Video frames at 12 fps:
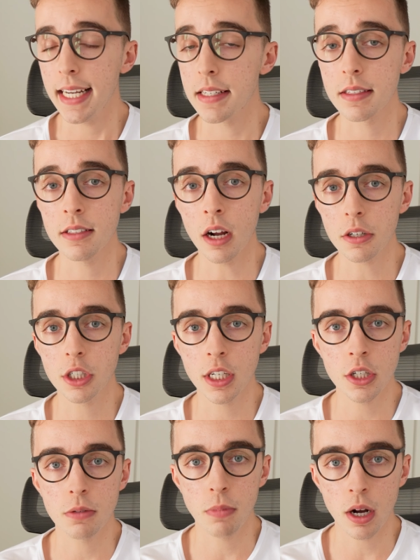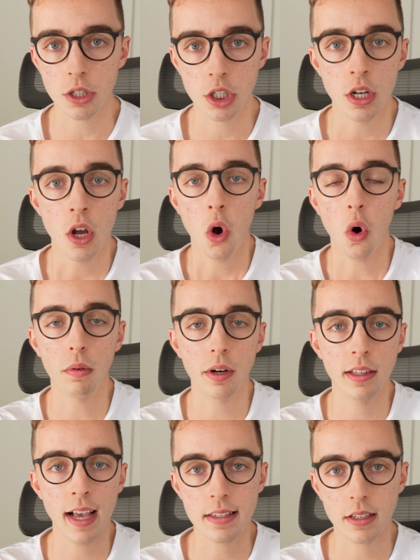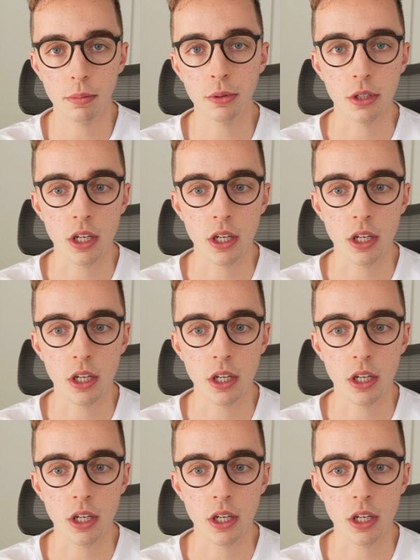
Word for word: it has not changed much over the last couple of